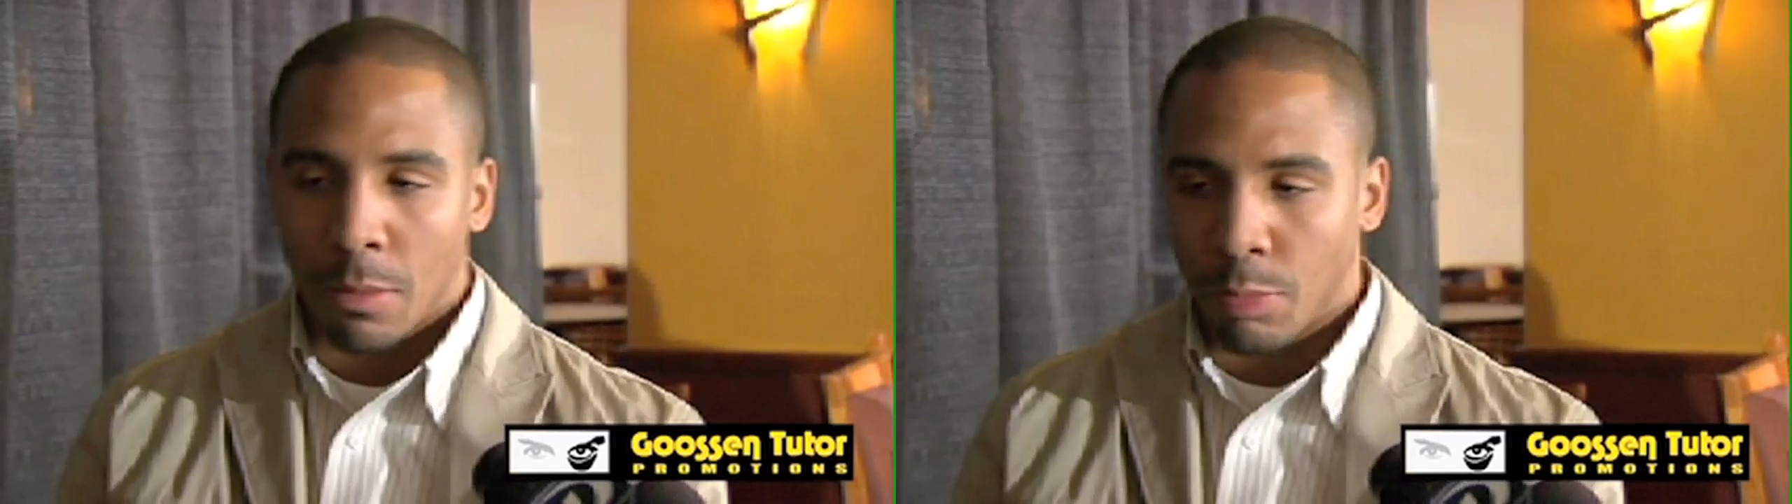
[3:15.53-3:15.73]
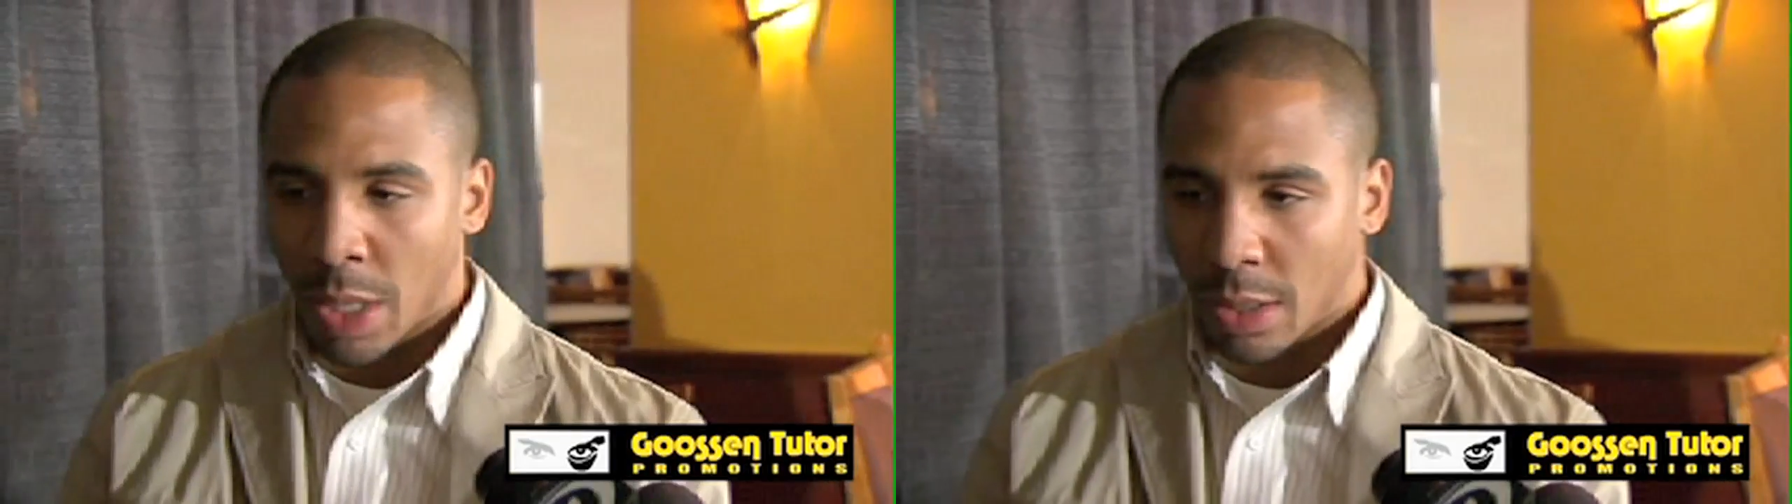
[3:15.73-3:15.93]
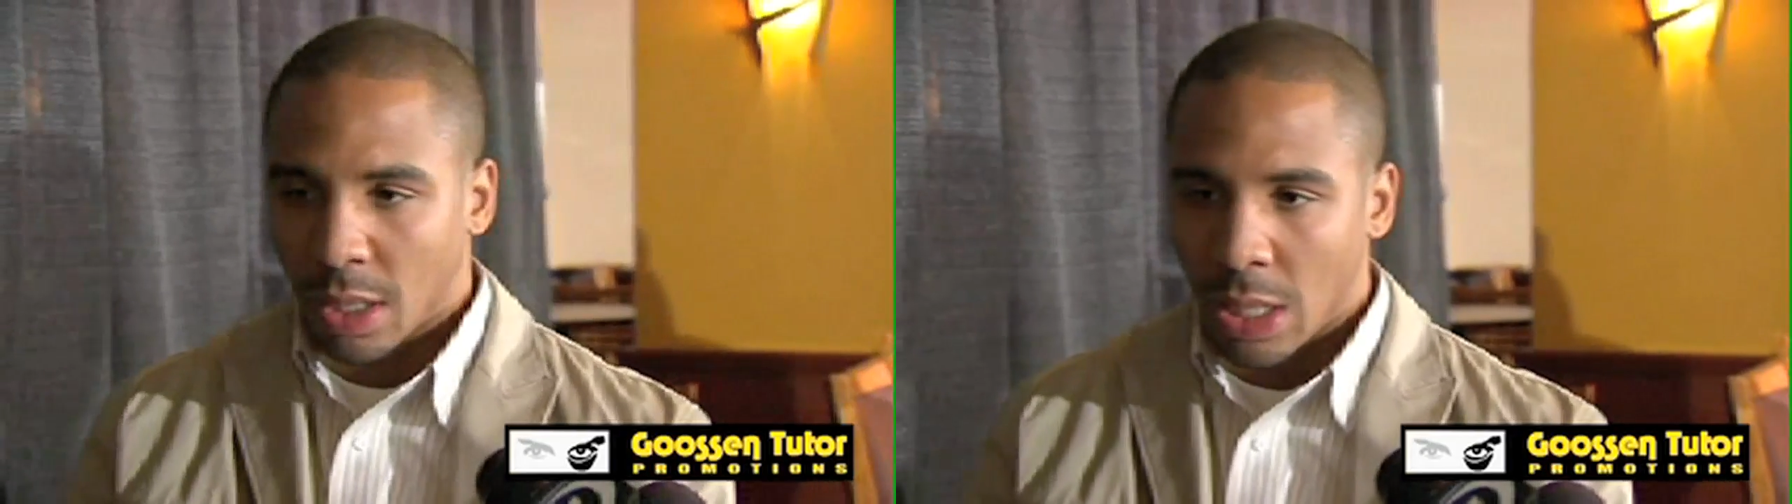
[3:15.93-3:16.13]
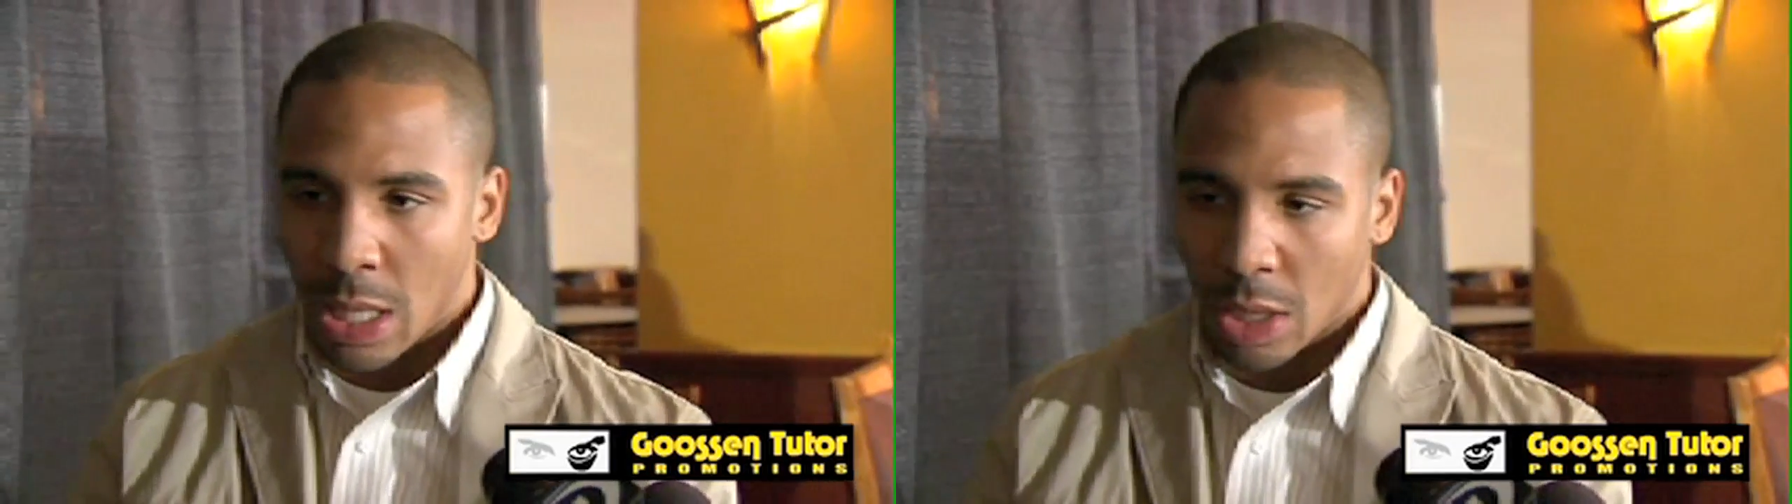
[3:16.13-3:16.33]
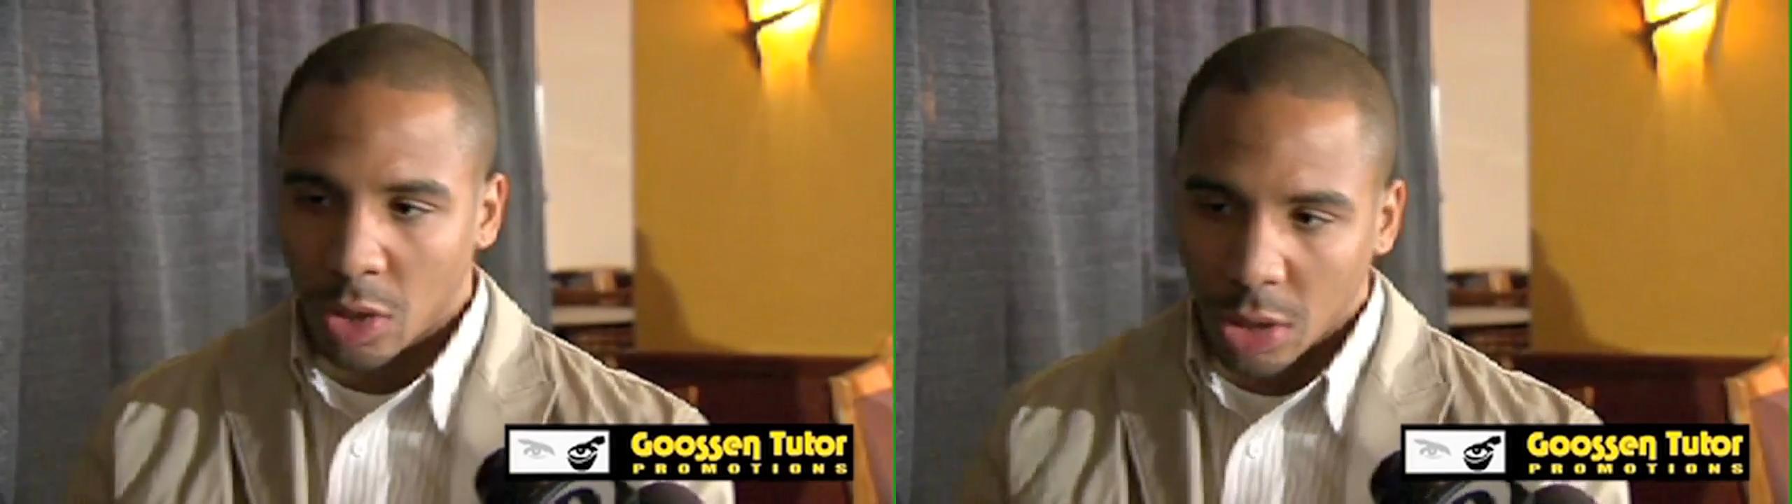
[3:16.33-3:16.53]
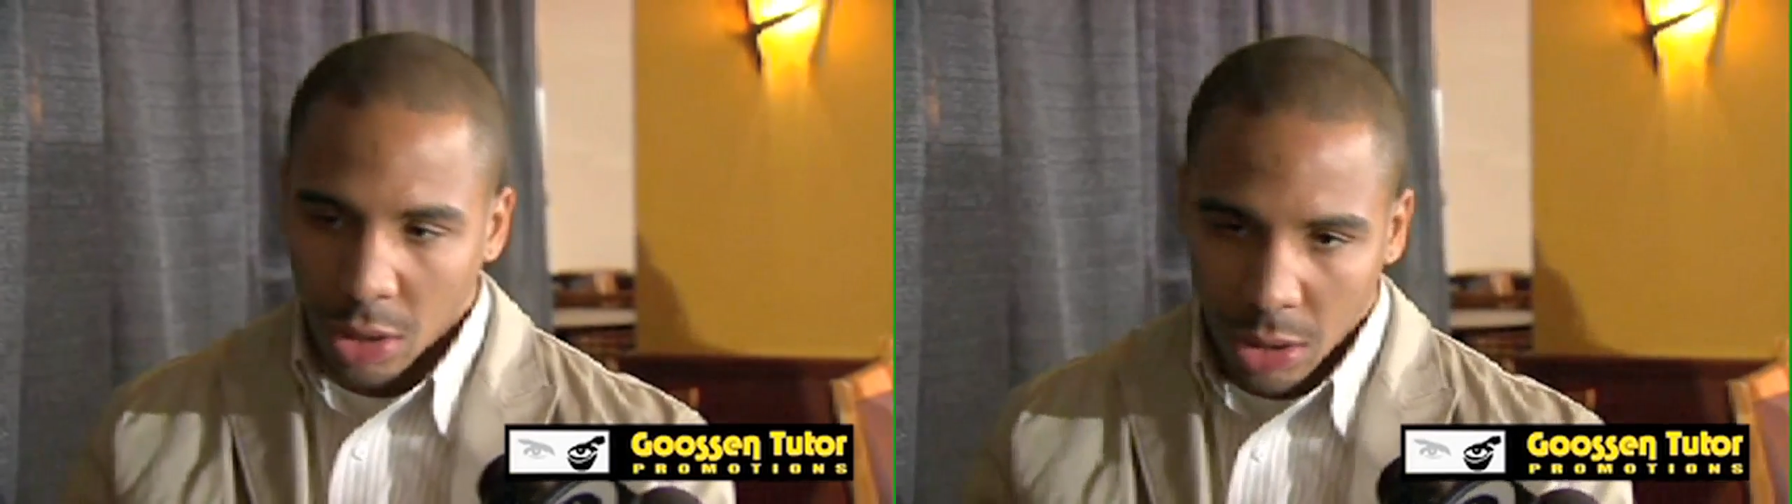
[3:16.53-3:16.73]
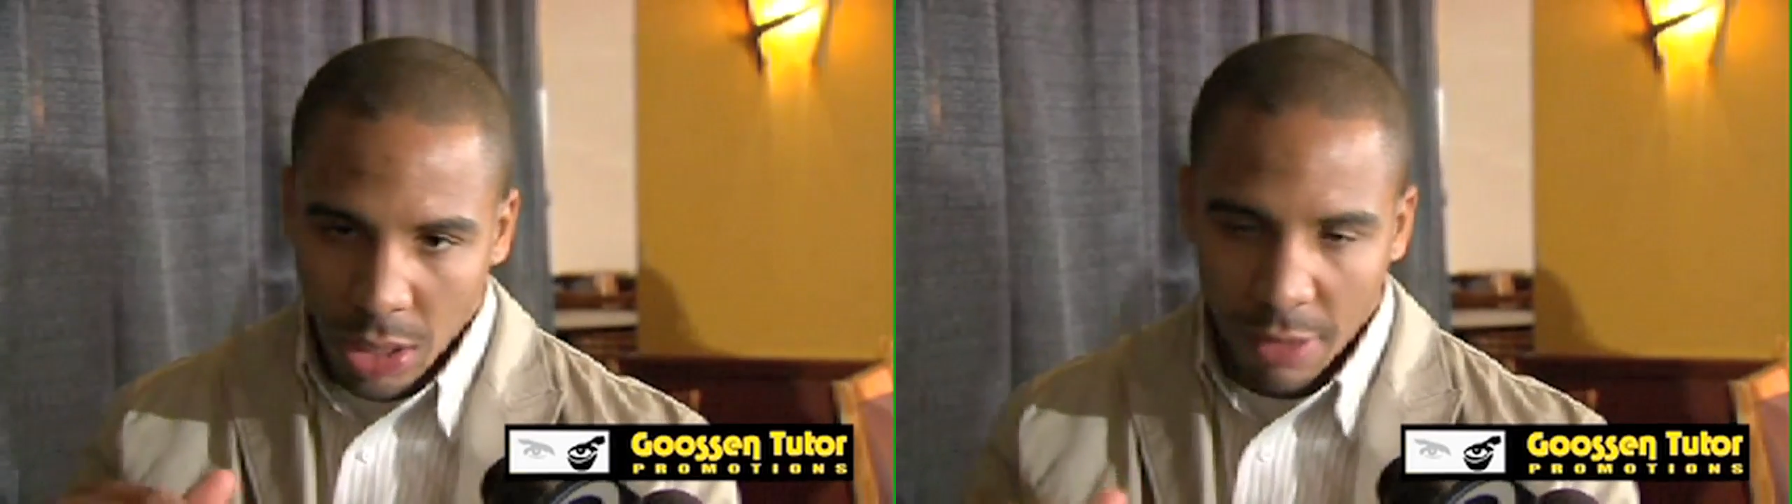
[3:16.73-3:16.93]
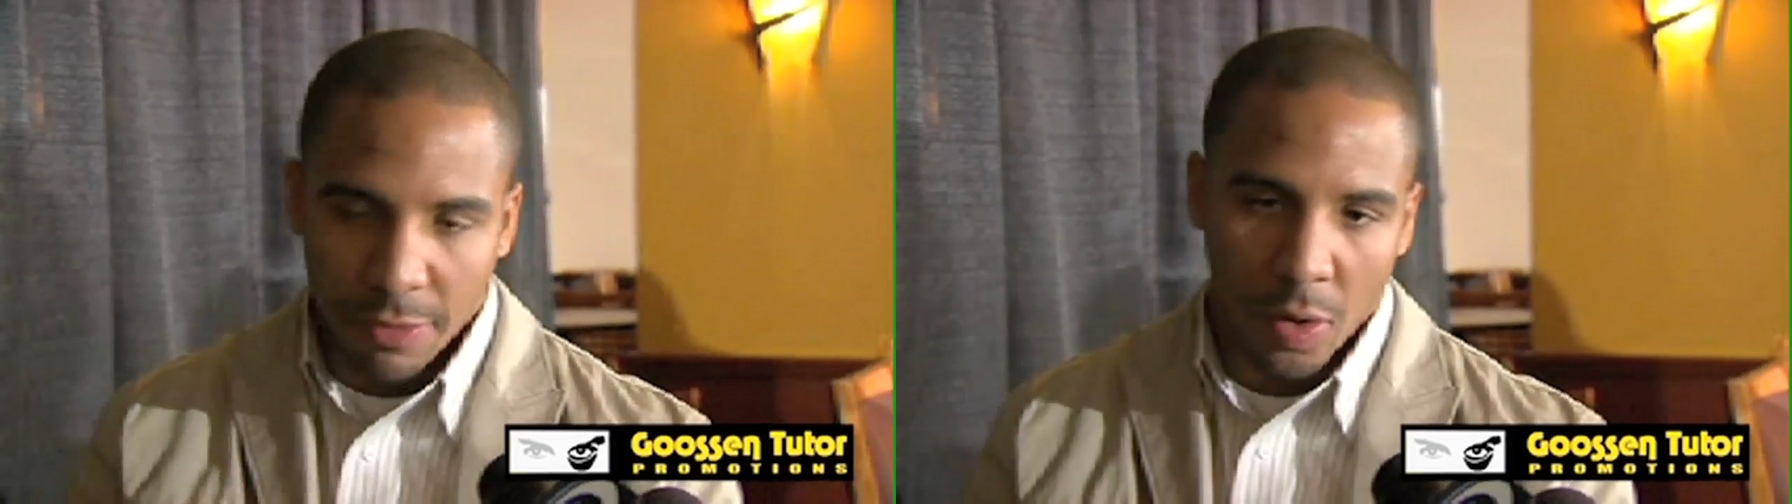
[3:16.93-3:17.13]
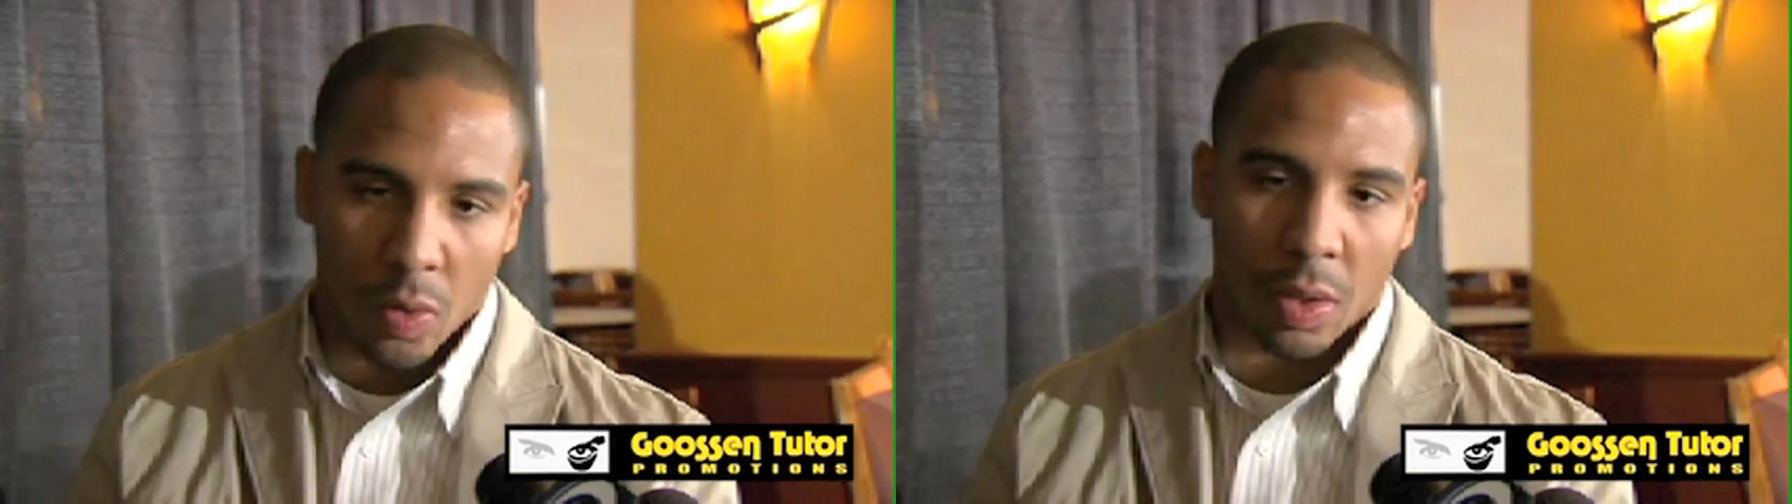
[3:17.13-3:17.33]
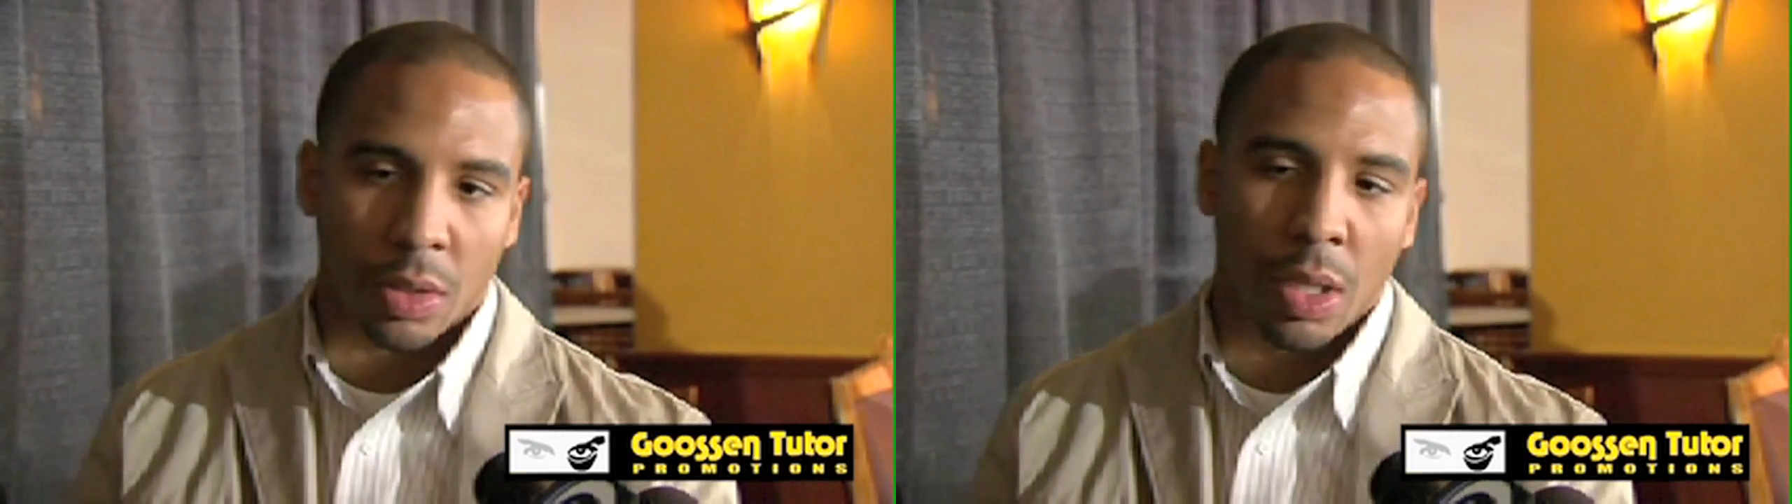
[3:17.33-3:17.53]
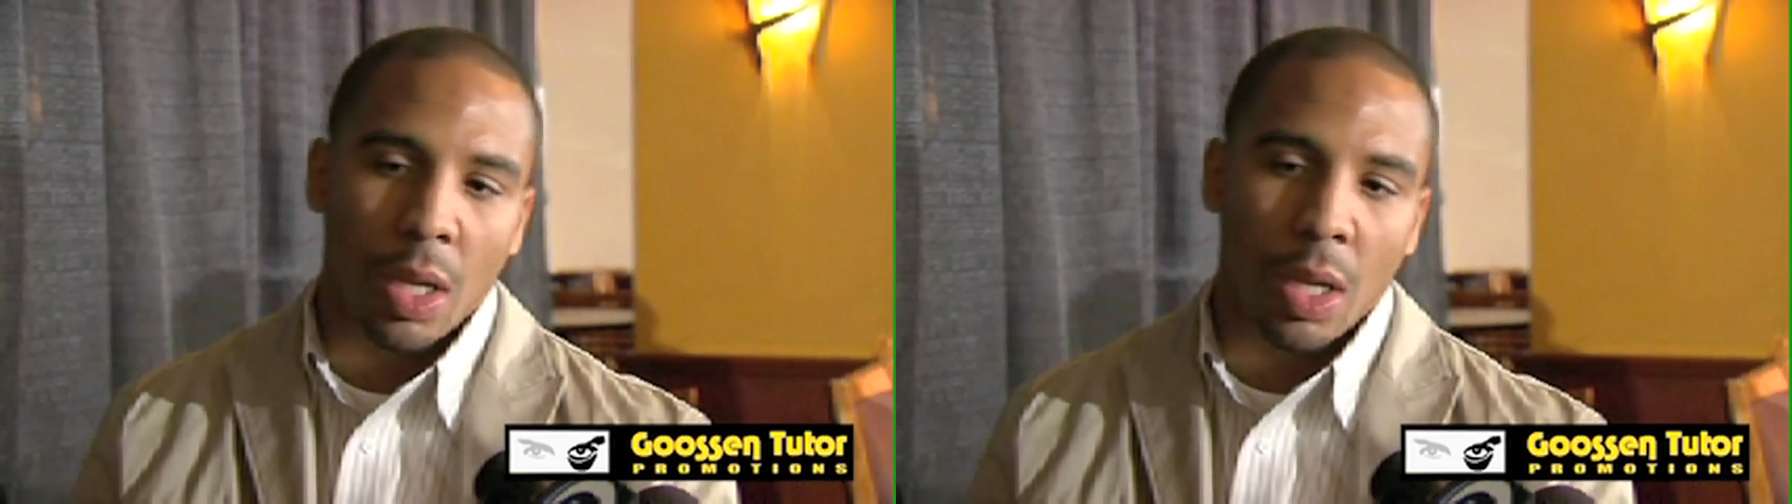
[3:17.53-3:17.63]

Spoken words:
But the key is just to stay focused,